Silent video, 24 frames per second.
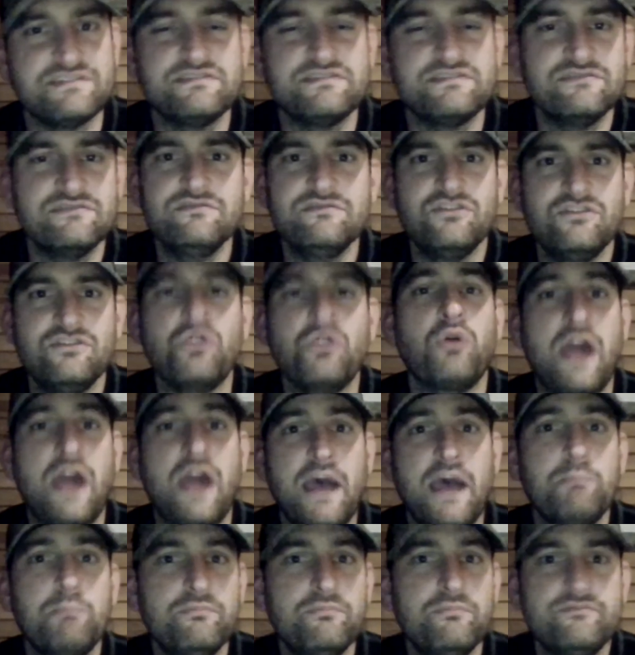crap,
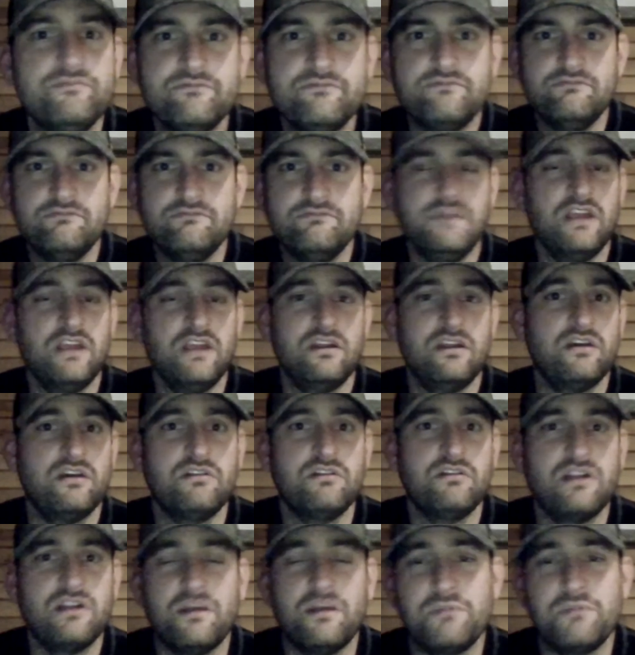you know,
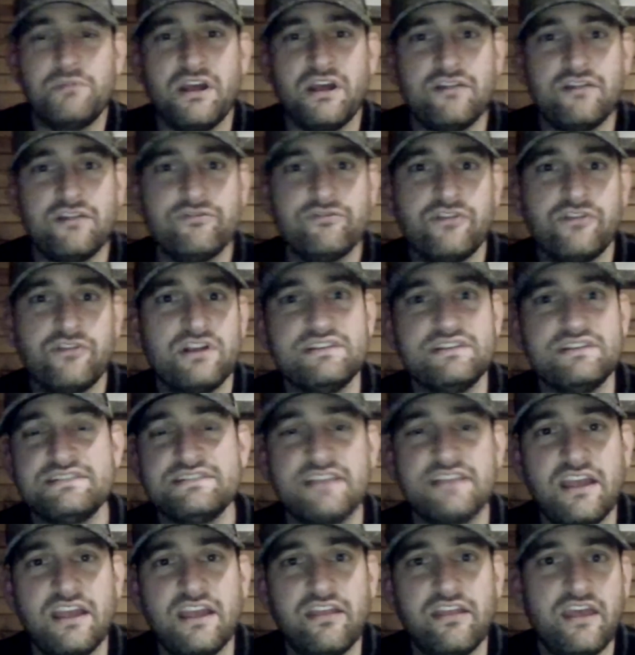and I'm not afraid to
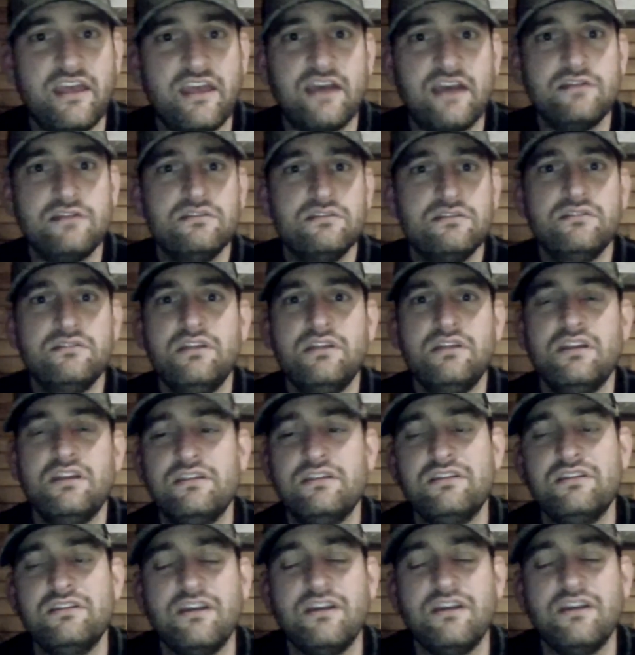say that.
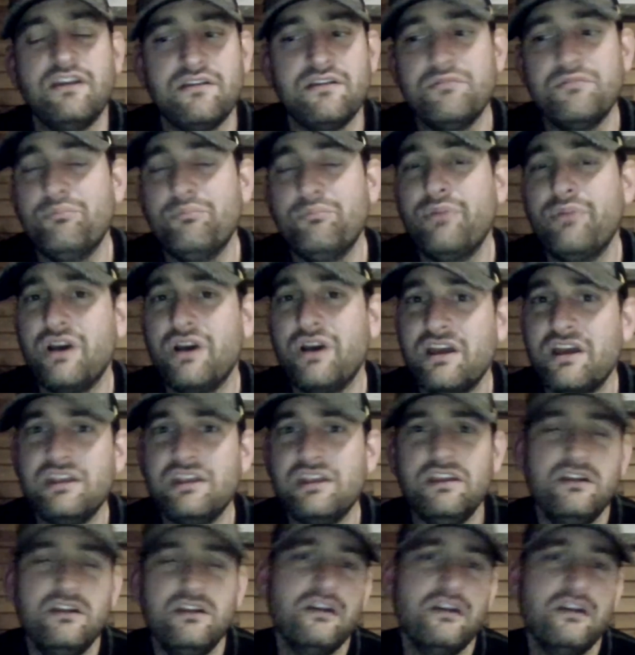And uh, but,
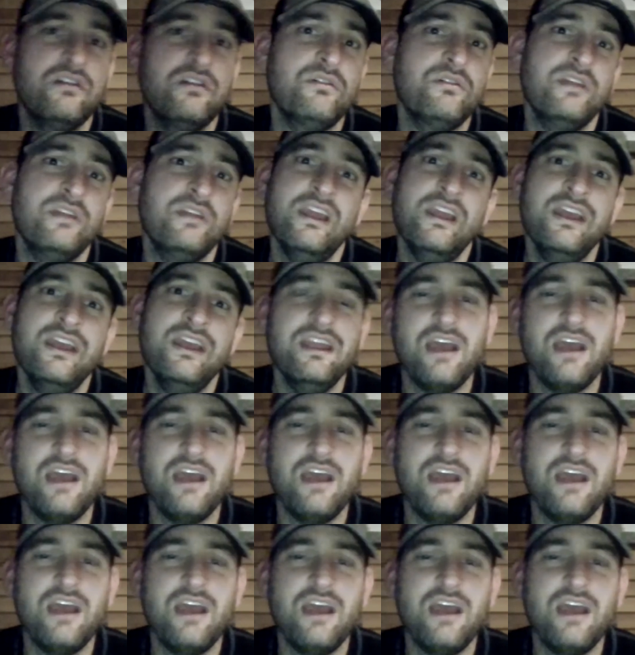you know, I
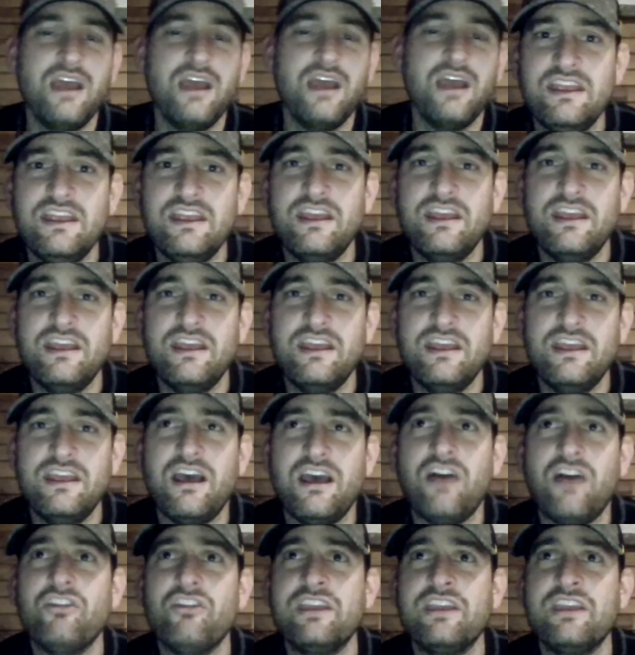mean, he. I'll
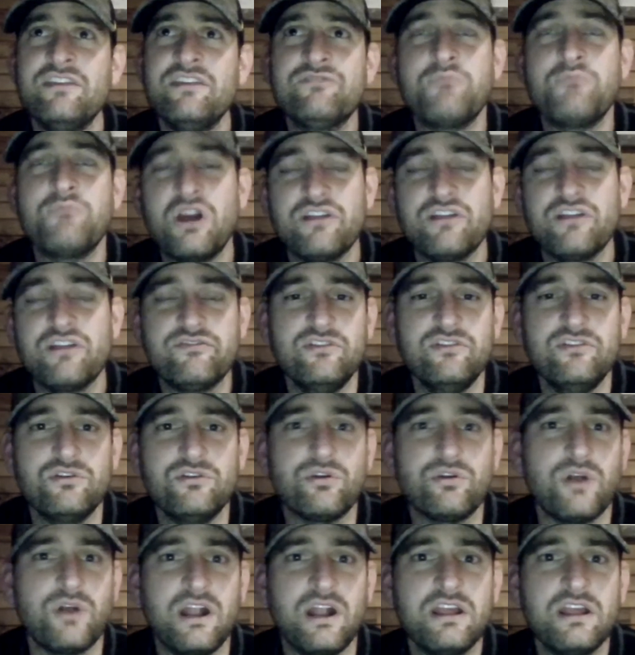give Mark Few
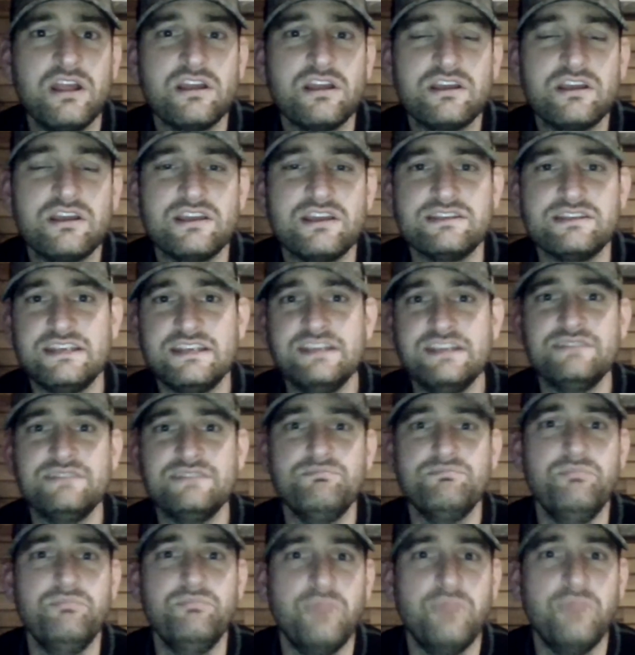credit because he's
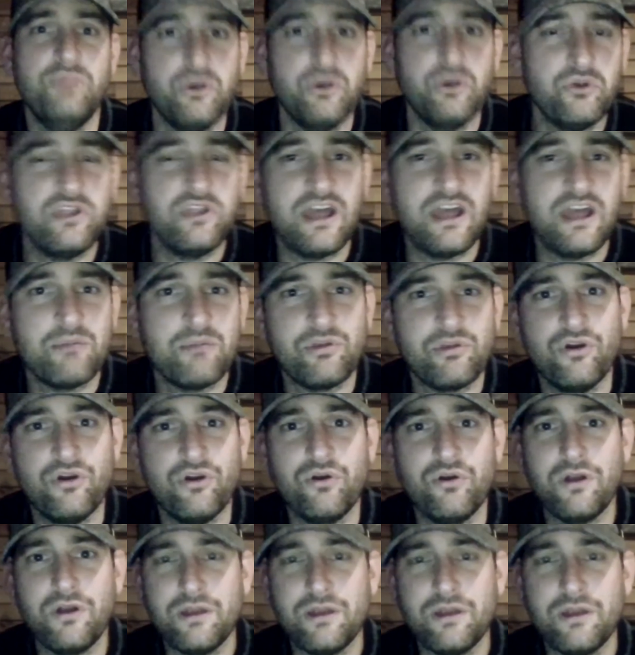built that
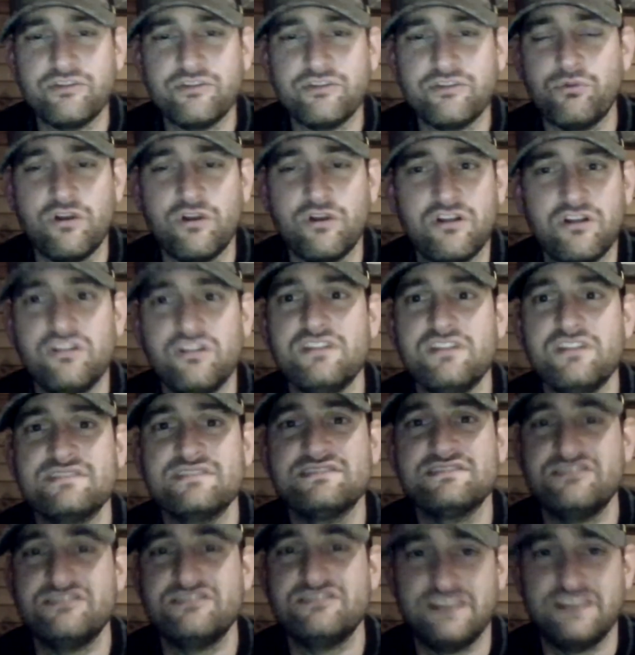program to where it is
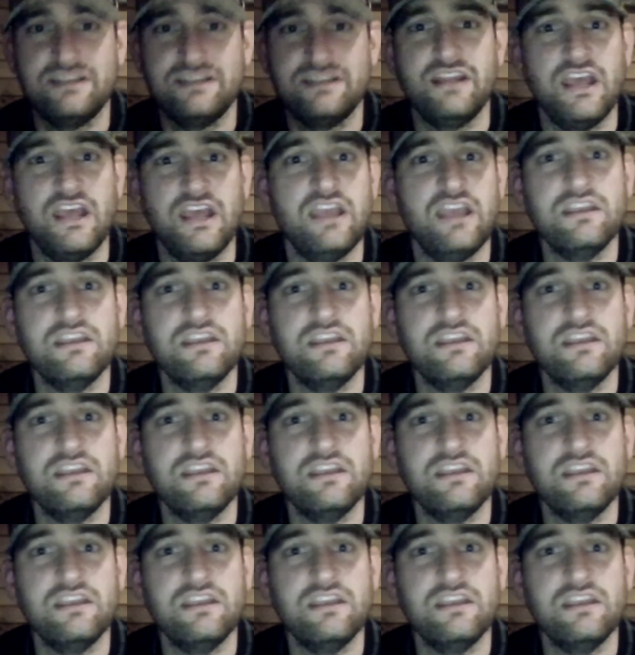today.